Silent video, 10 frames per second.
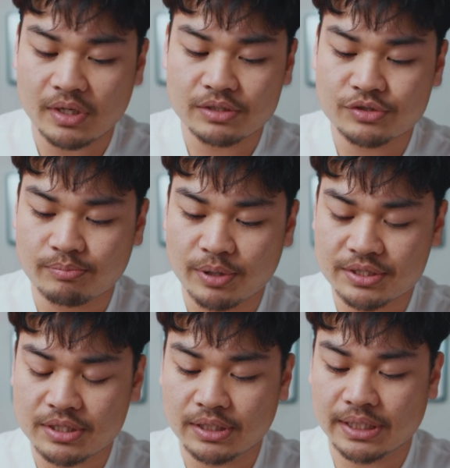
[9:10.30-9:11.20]
So
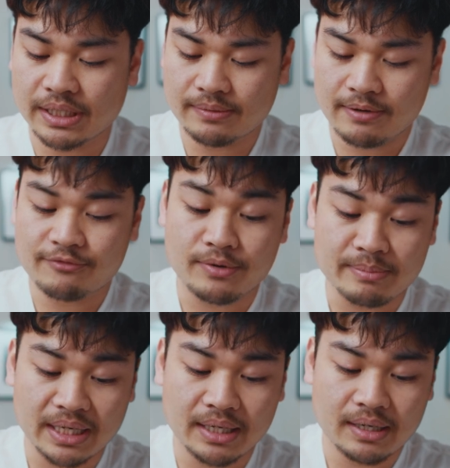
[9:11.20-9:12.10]
personally, for
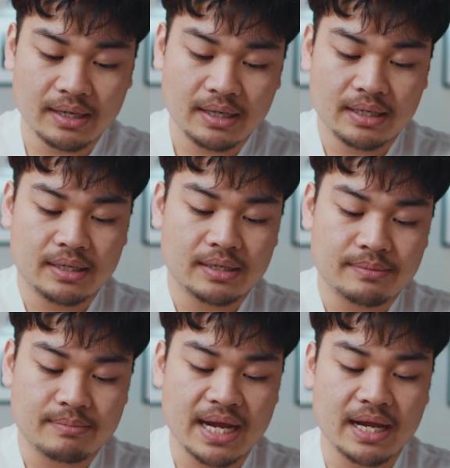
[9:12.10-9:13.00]
me,
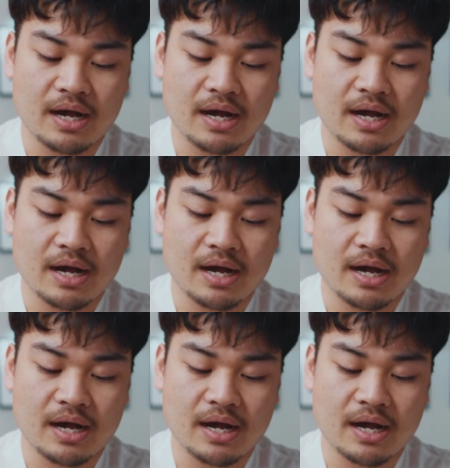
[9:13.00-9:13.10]
my